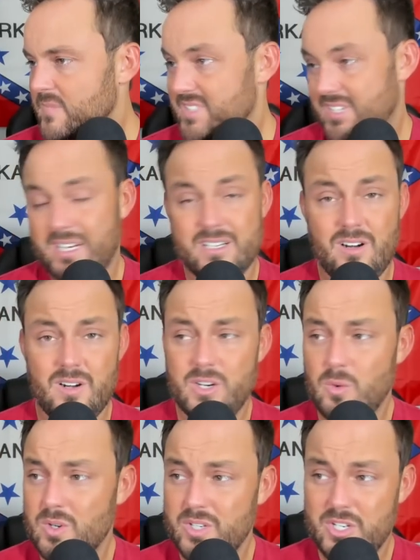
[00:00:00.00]
Secondary did
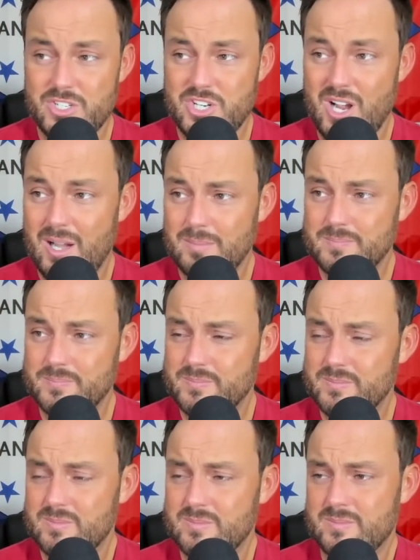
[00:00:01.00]
a really good job.
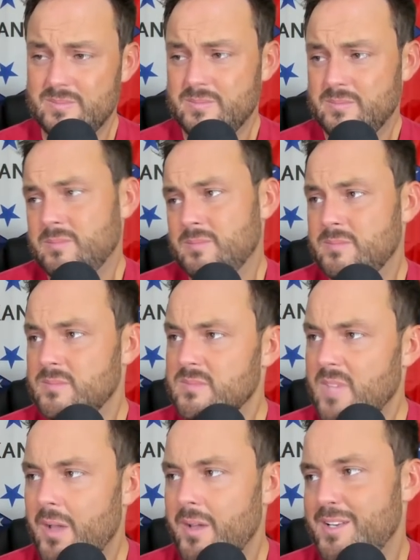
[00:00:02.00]

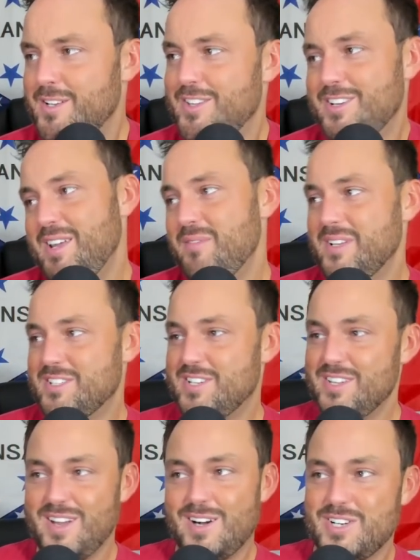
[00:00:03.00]
I mean, the defense
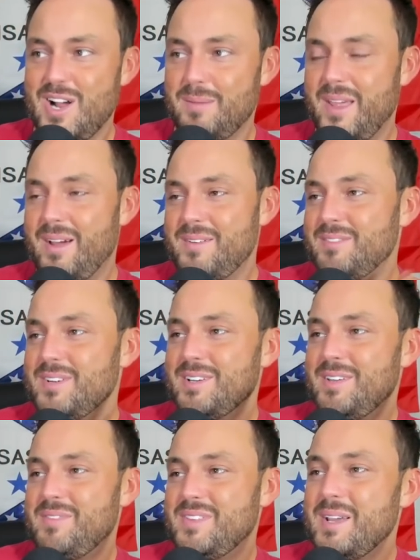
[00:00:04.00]
did their job. Look,
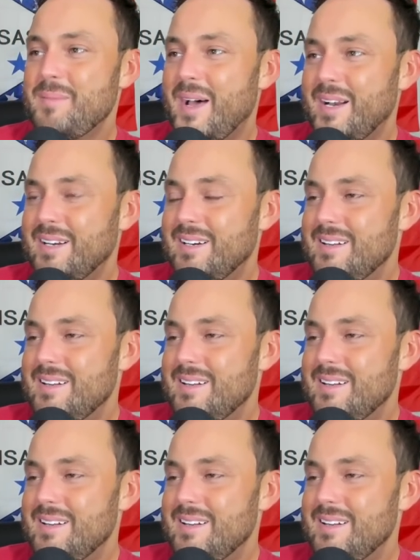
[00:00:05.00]
if you think about it,